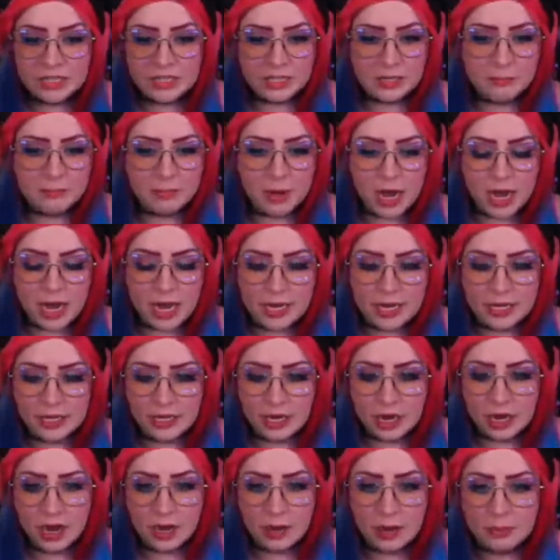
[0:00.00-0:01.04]
buying a
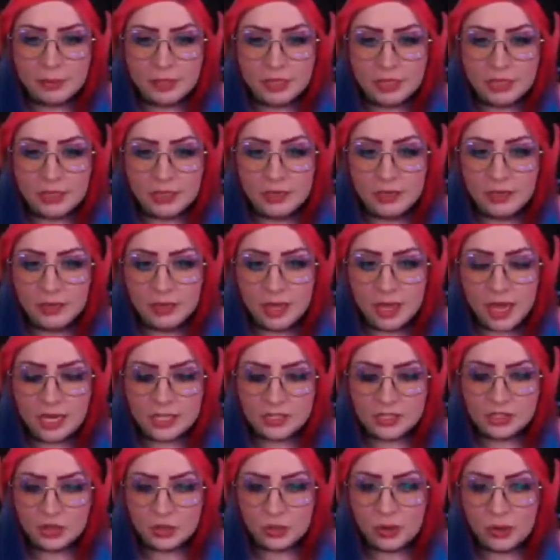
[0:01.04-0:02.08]
copy
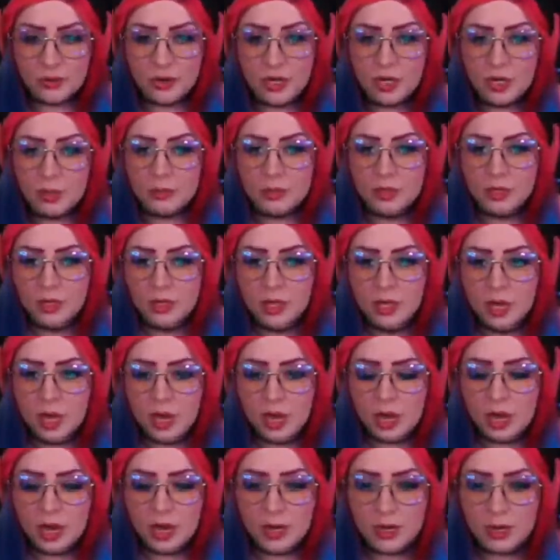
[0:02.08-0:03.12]
as a grown-up
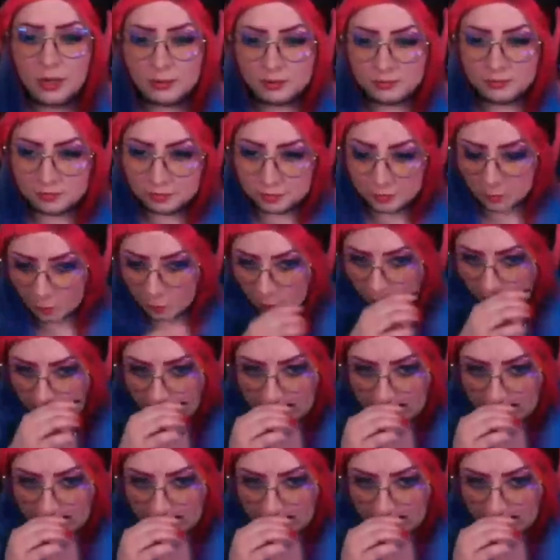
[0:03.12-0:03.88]
when I was